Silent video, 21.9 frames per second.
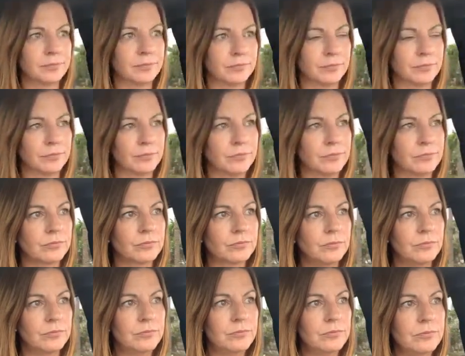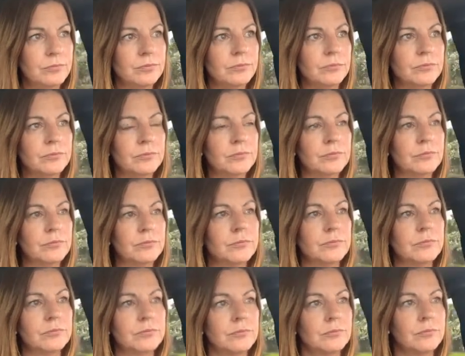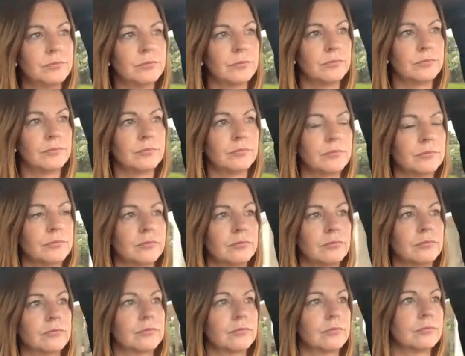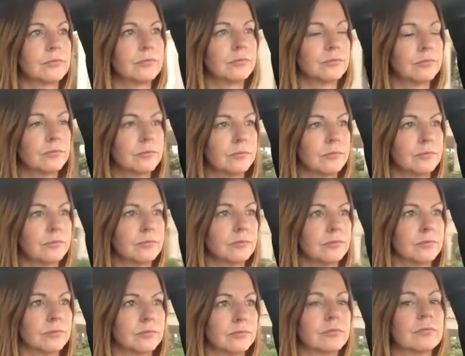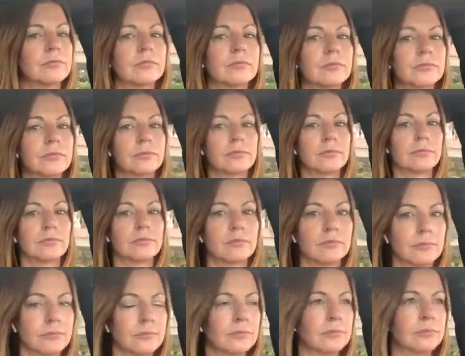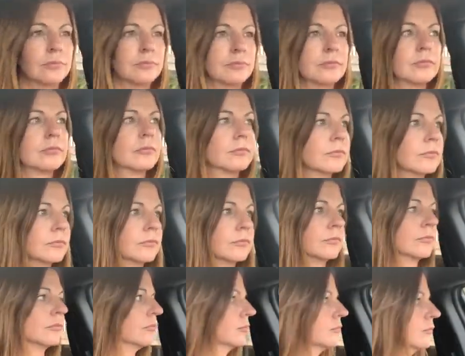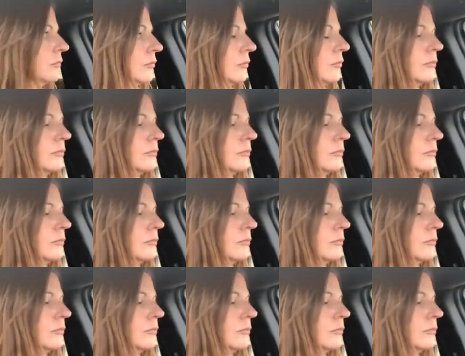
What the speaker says: No one is speaking in this clip.